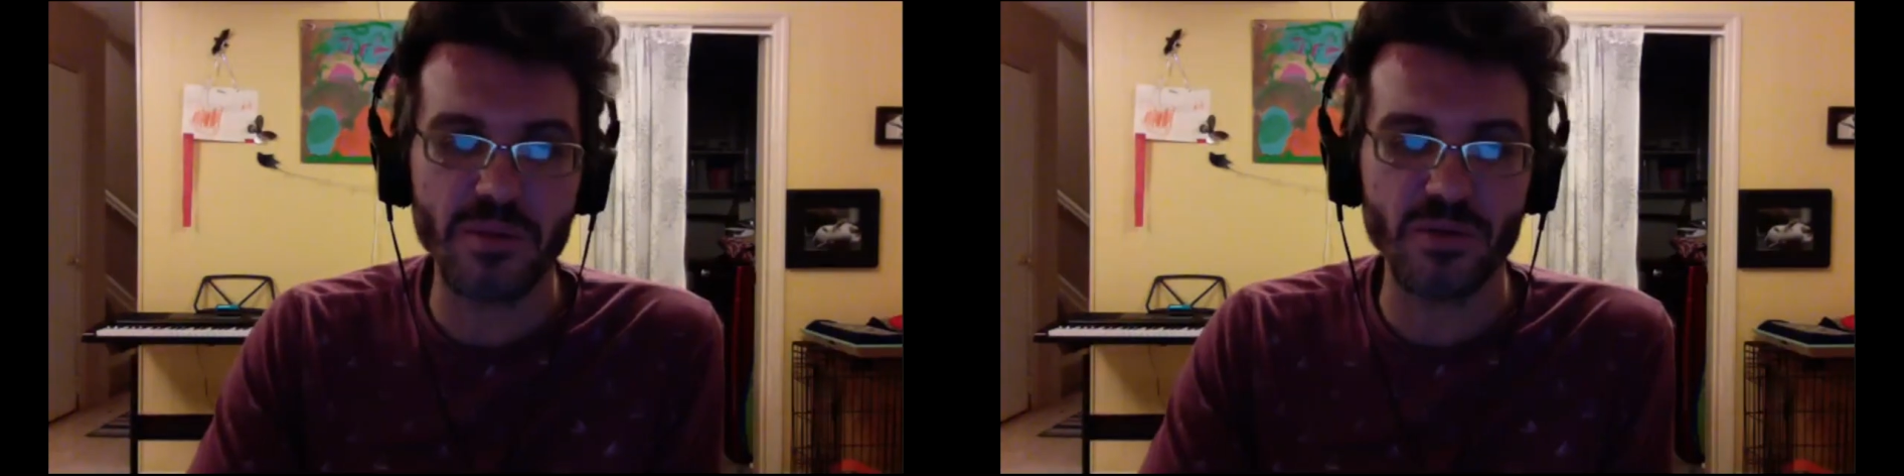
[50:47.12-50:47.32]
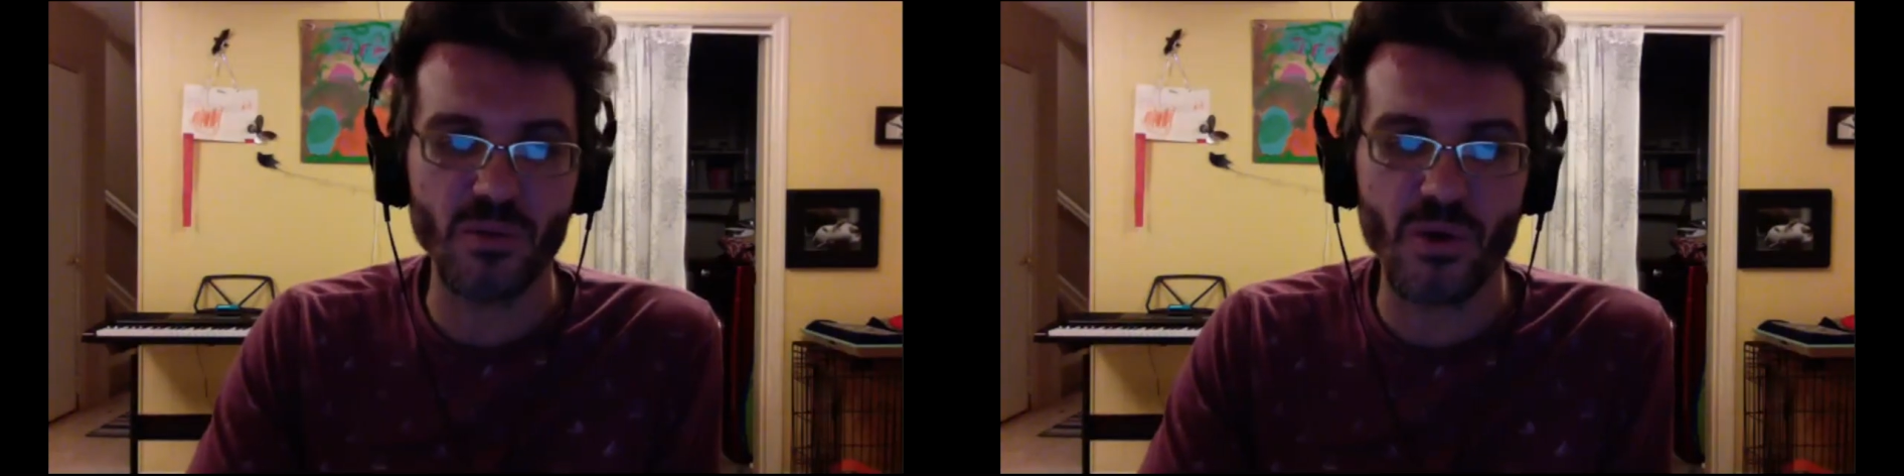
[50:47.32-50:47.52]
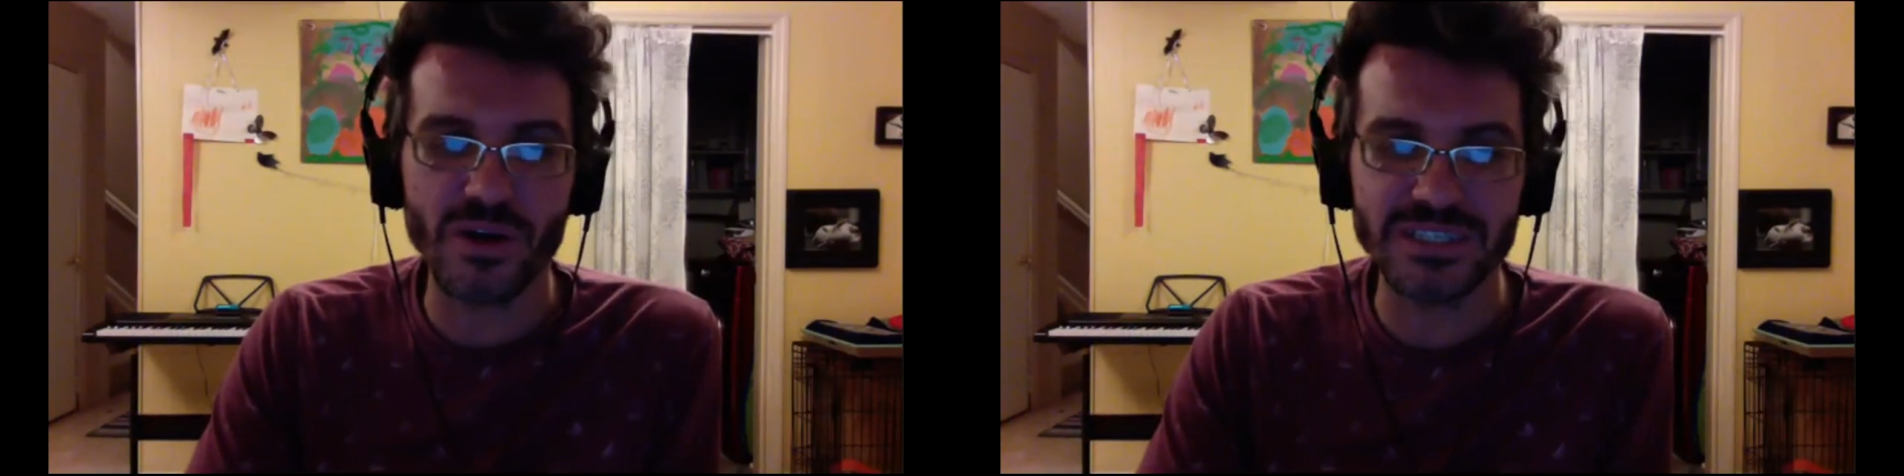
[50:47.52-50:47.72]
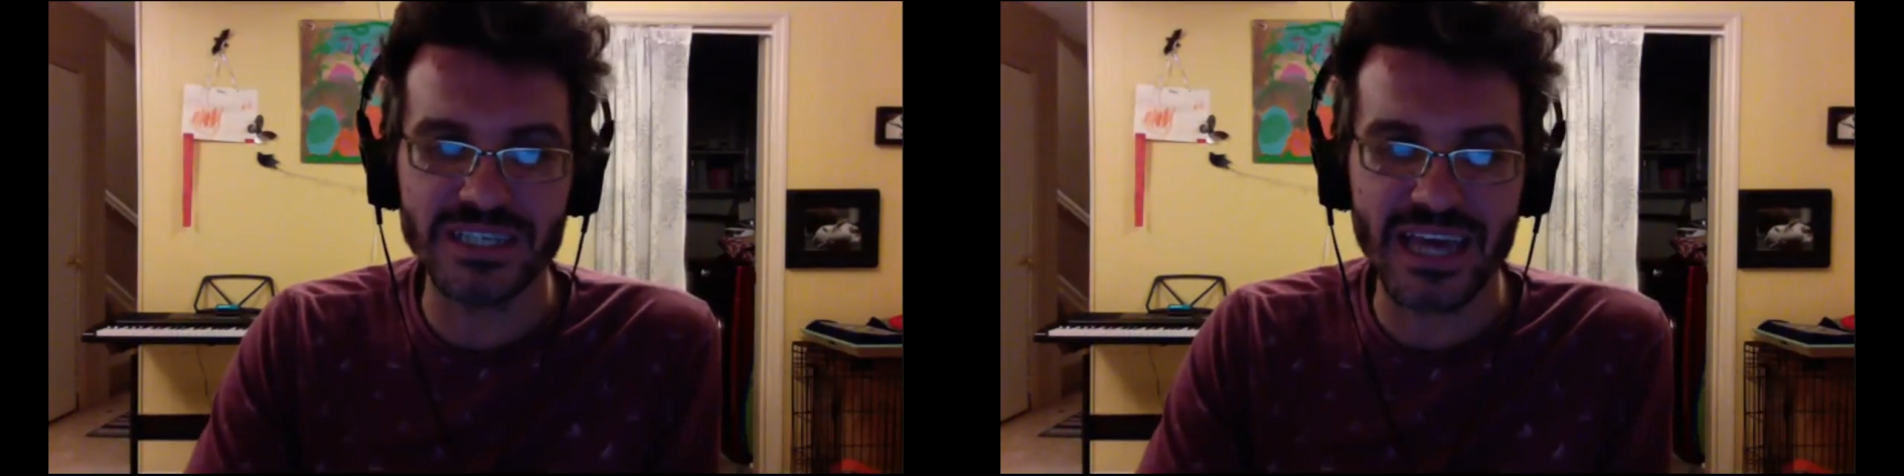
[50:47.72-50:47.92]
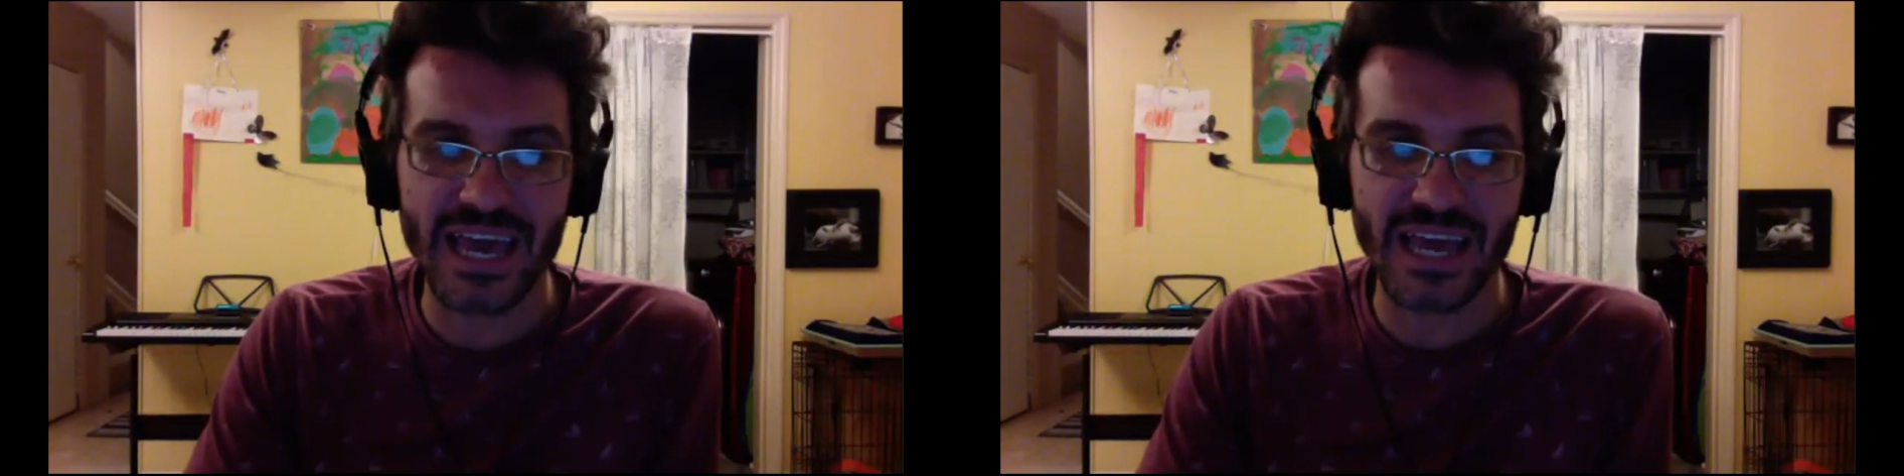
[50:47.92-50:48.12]
the one
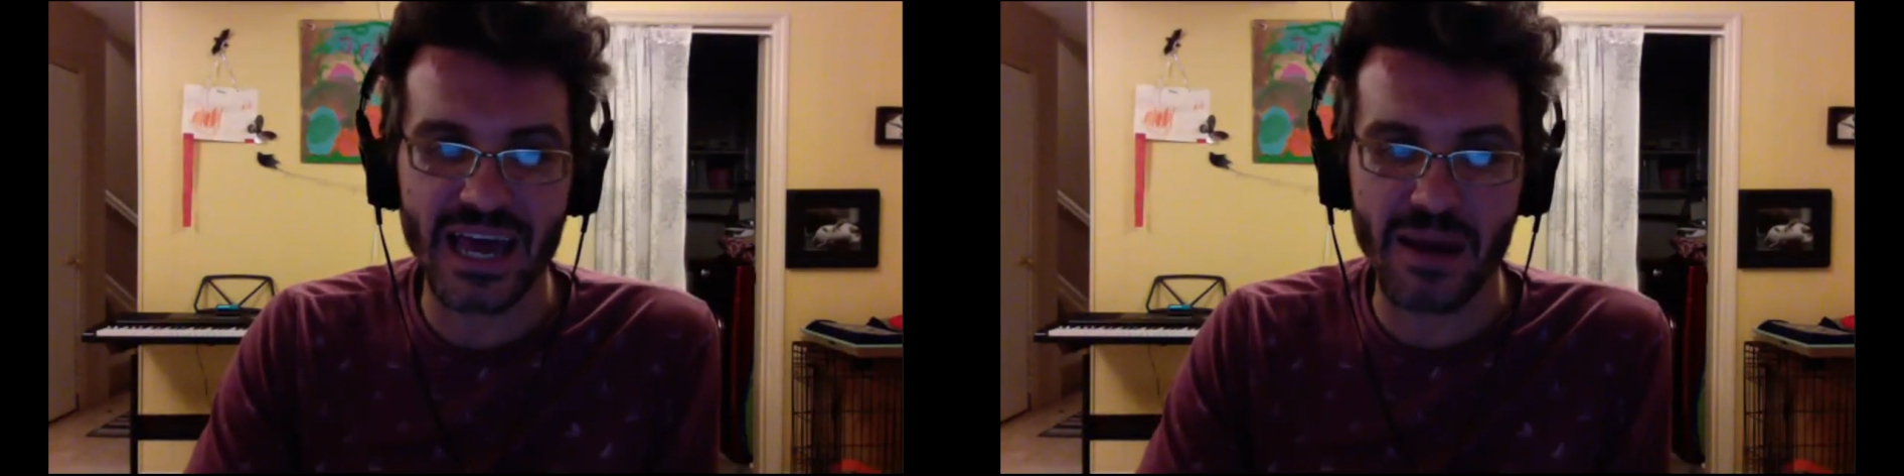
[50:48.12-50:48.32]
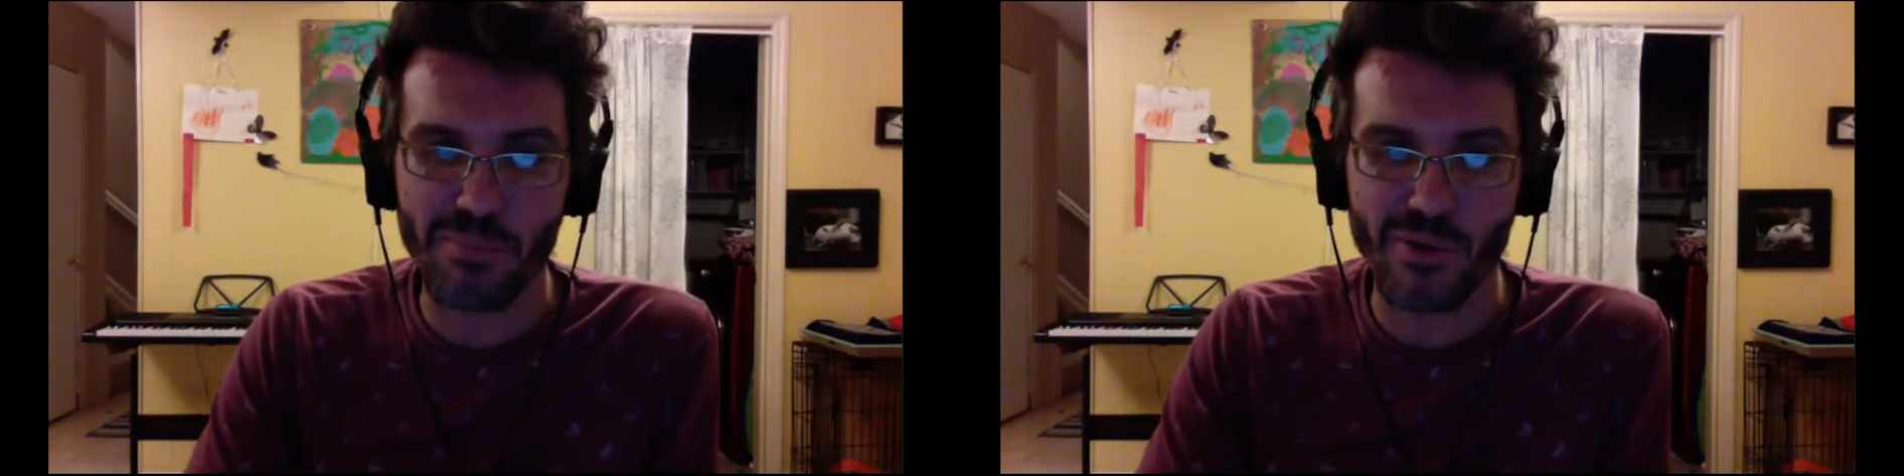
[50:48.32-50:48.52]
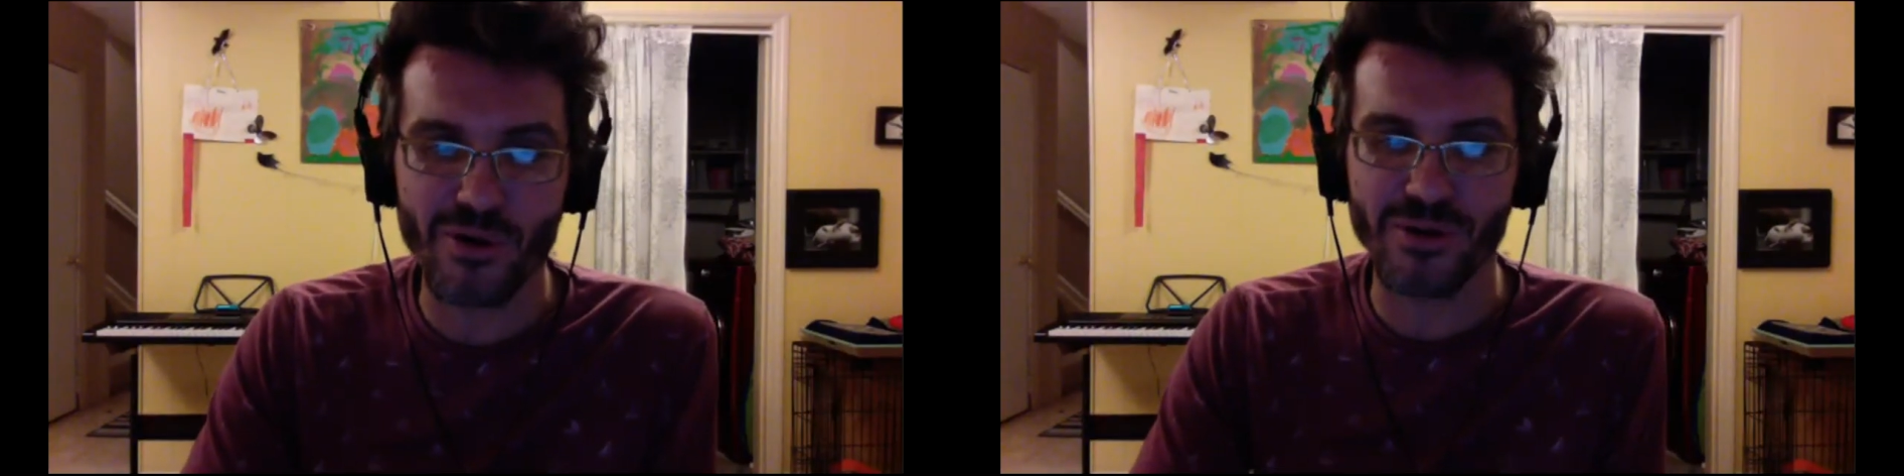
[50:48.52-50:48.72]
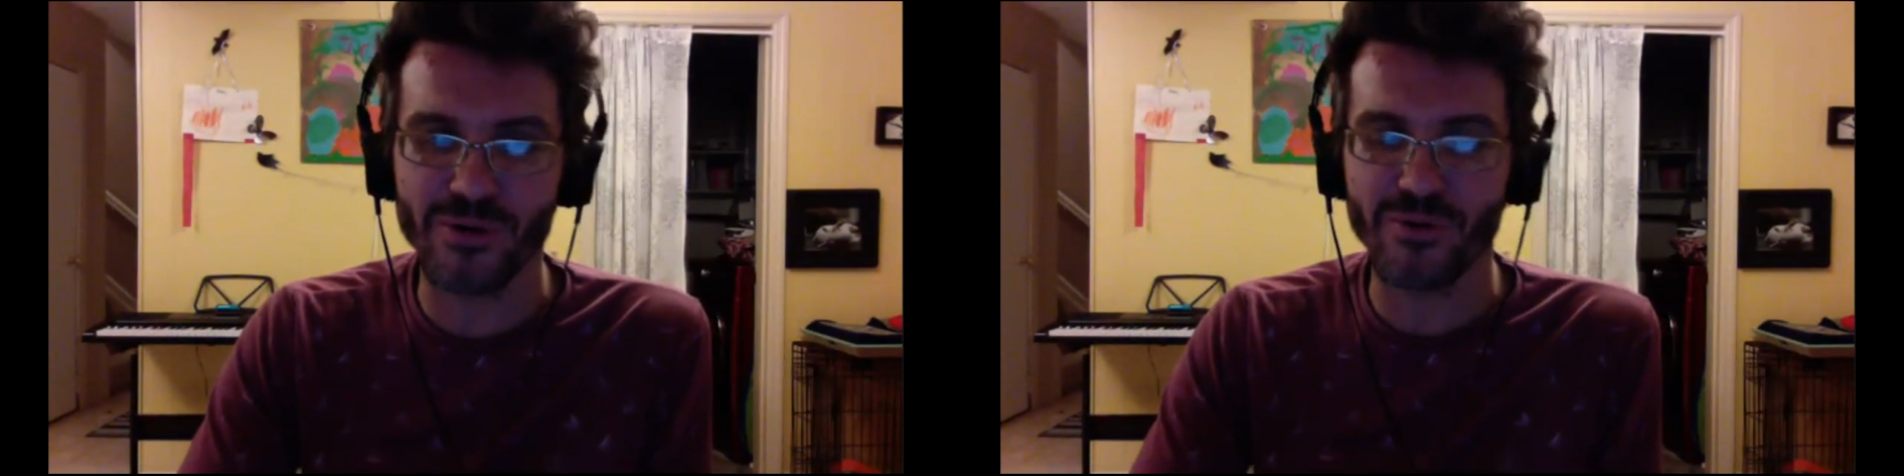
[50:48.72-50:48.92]
DA got murdered.